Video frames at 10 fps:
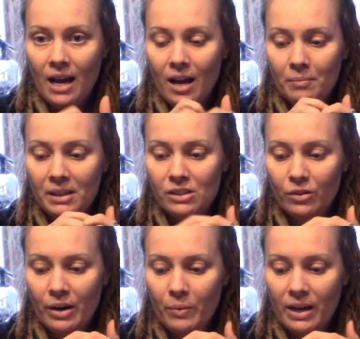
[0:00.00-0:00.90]
Um, that's a
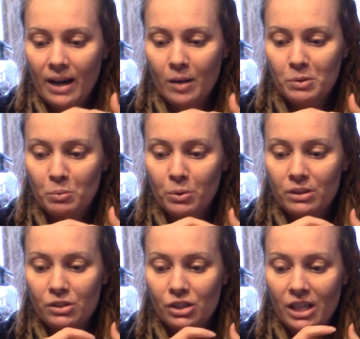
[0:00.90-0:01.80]
great way to help support
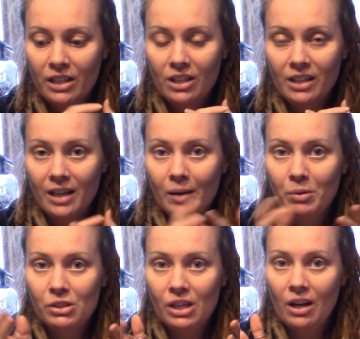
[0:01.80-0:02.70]
this channel and I
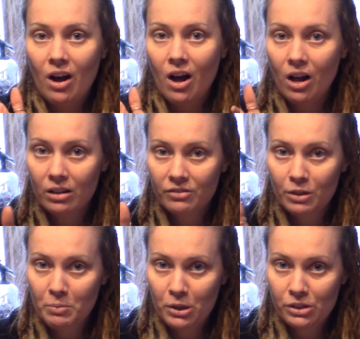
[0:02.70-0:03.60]
appreciate all of
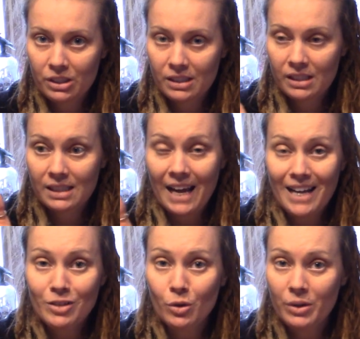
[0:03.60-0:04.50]
your purchases
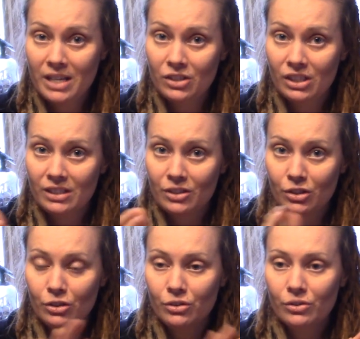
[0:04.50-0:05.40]
and donations
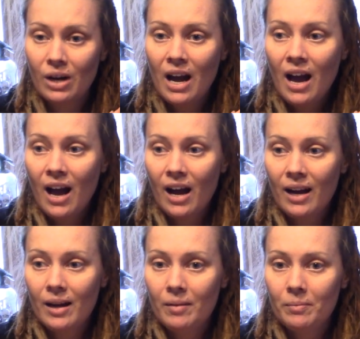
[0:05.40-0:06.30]
too.
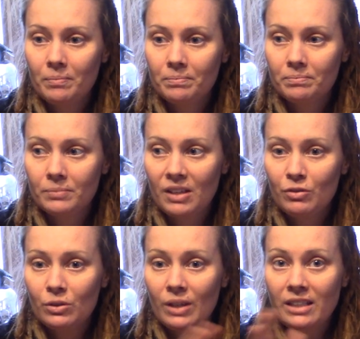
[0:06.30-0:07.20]
Um, if
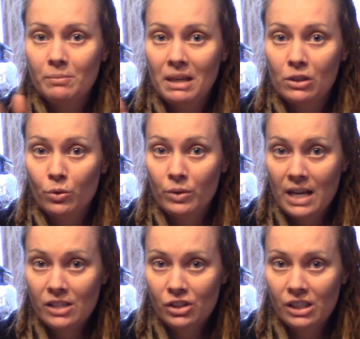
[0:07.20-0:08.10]
you'd like to make a
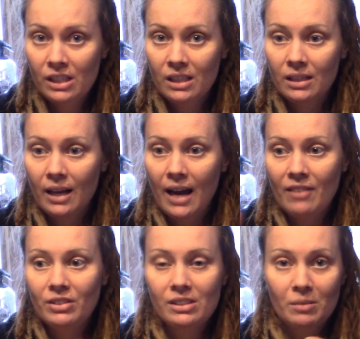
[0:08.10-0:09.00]
donation,
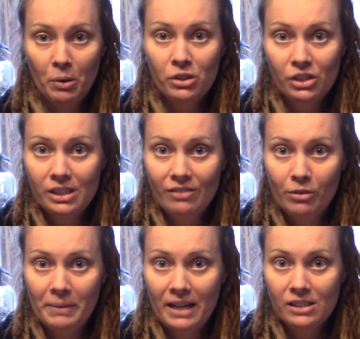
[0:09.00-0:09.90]
obviously purchasing
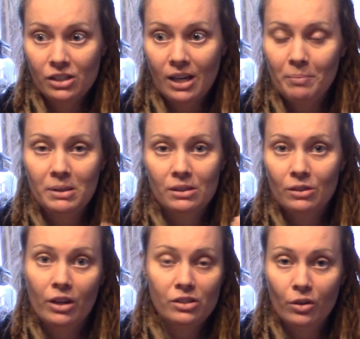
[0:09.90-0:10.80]
from my Etsy shop is
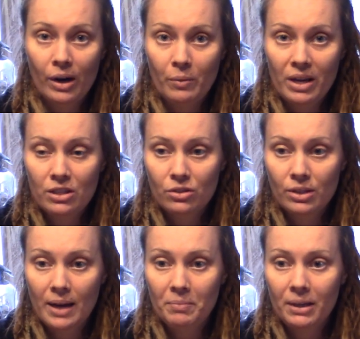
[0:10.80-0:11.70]
a, is a great way to do
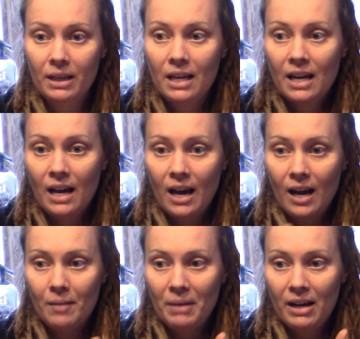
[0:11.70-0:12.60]
that, but
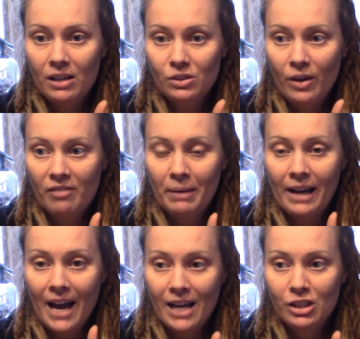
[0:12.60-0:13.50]
um, I also have my
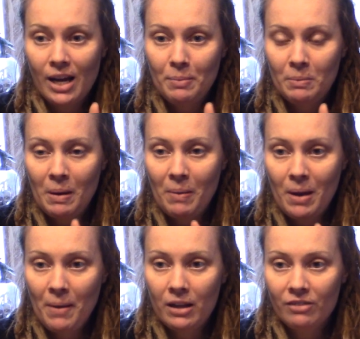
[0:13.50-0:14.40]
Cash App and my
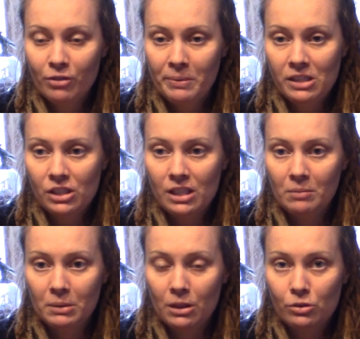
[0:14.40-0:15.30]
PayPal information down
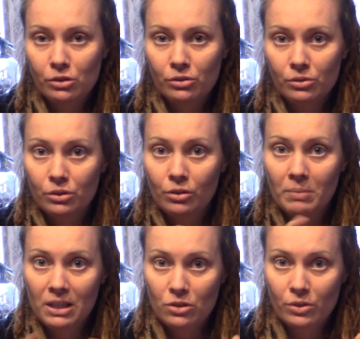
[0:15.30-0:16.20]
below too. You can
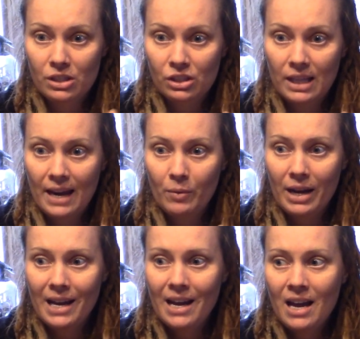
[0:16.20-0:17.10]
make a donation that
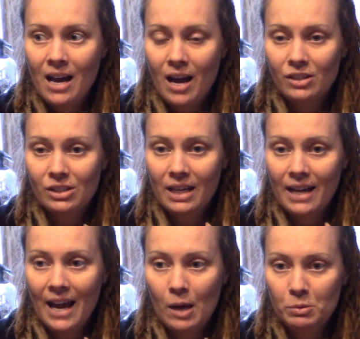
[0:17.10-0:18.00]
way. It just kind
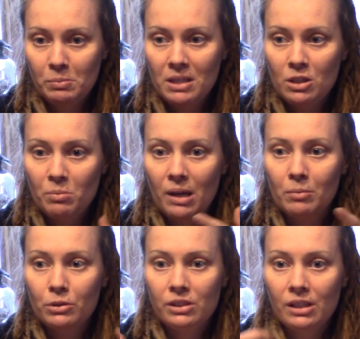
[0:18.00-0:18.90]
of helps me to be
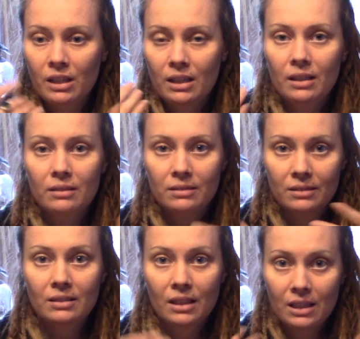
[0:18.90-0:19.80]
able to
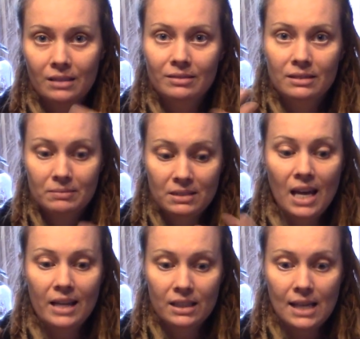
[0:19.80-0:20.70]

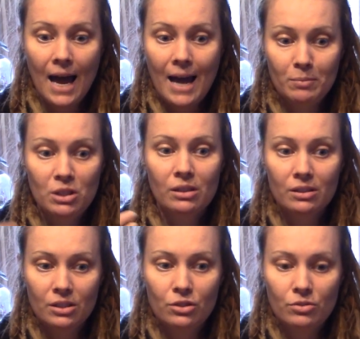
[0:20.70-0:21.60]
take the time to,
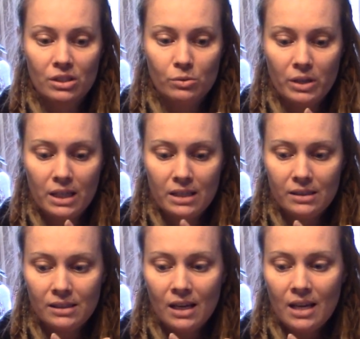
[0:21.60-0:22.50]
to do these
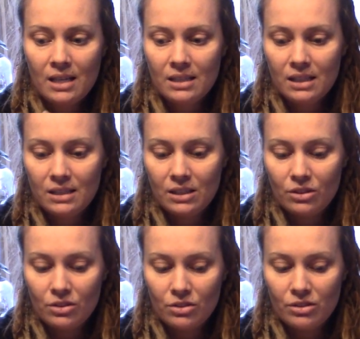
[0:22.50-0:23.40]
readings, to
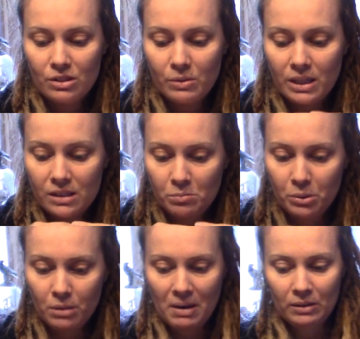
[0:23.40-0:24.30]
continue to do these readings and
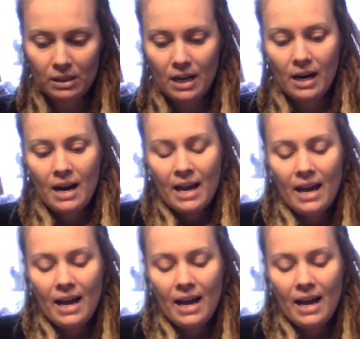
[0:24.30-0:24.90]
put them out there.